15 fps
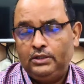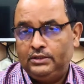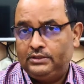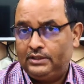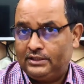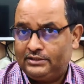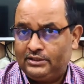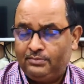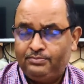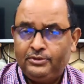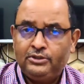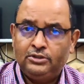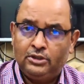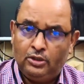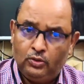is
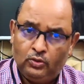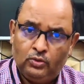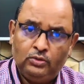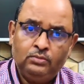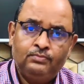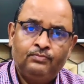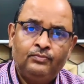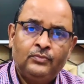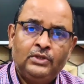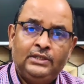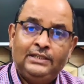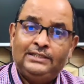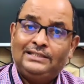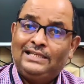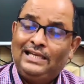accepting the loan
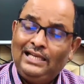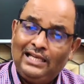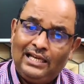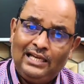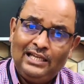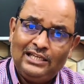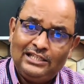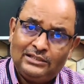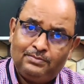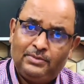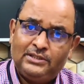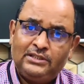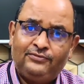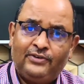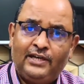is clearly
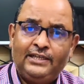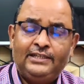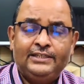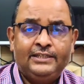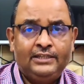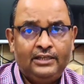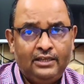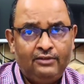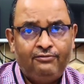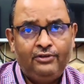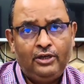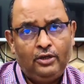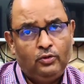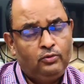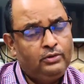specified in
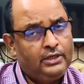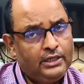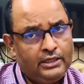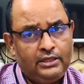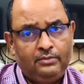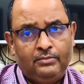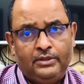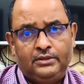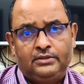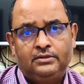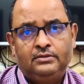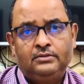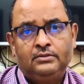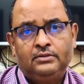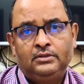every loan agreement.
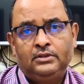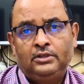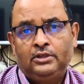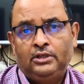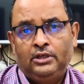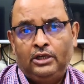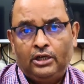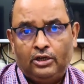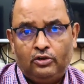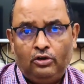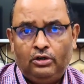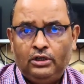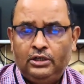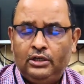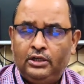
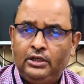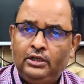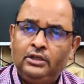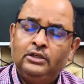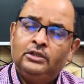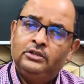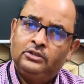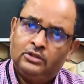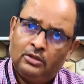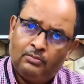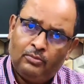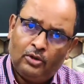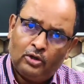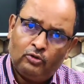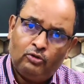Accordingly, the
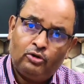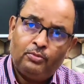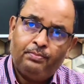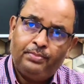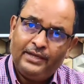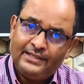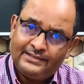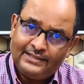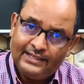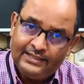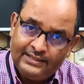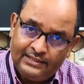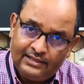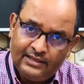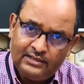borrower pays the
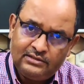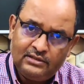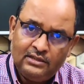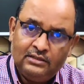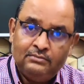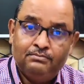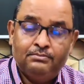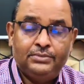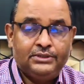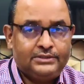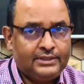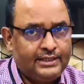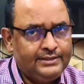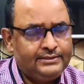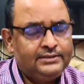interest
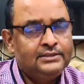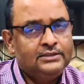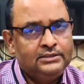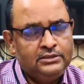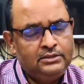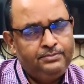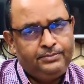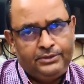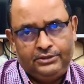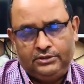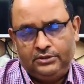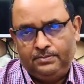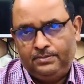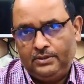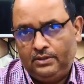besides the
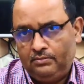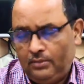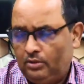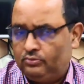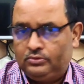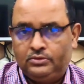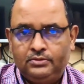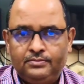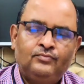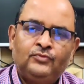principal amount.